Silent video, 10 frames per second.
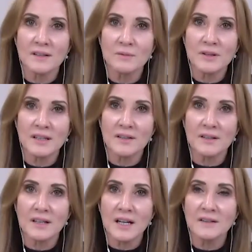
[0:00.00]
with the
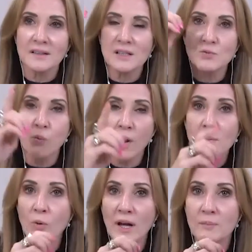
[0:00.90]
other. And then there's That's
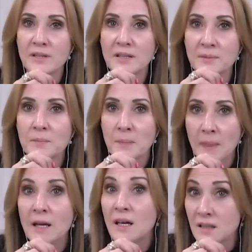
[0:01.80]
one more application.
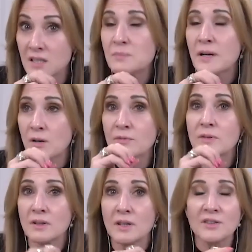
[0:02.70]
It is
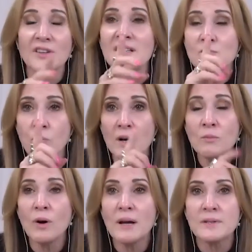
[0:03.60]
powerful. No, there's one
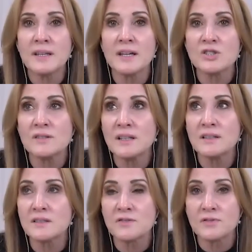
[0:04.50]
more application
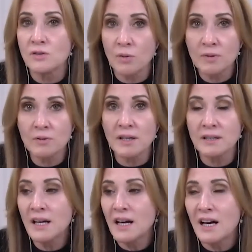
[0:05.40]
that is phenomenal.
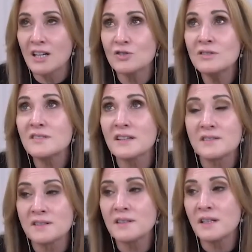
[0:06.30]
And I shouldn't say
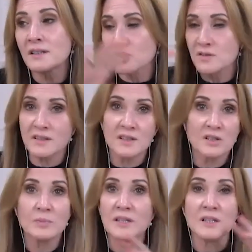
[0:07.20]
this at the end. I should say it at
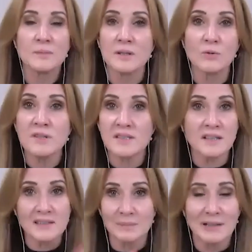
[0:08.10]
the beginning, but it always
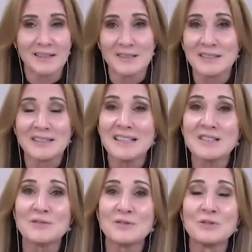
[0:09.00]
ends up like this in an
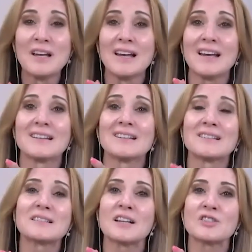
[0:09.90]
interview and a
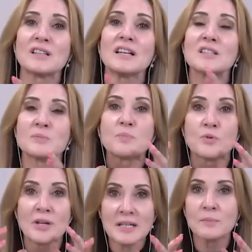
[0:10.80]
discussion. It's
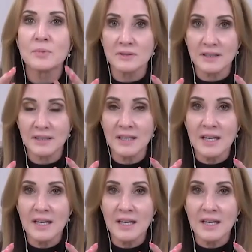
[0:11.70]
brain building.